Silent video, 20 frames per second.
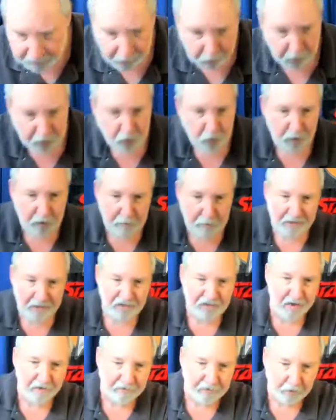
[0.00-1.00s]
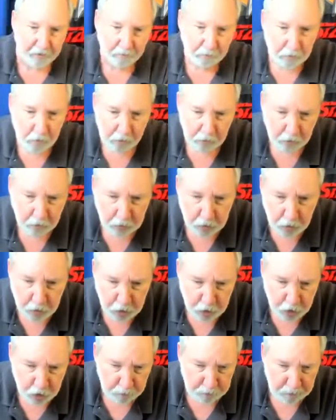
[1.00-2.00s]
here? We're 20 minutes after.
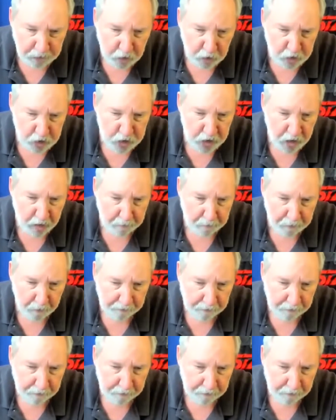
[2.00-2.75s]
Should be good shape.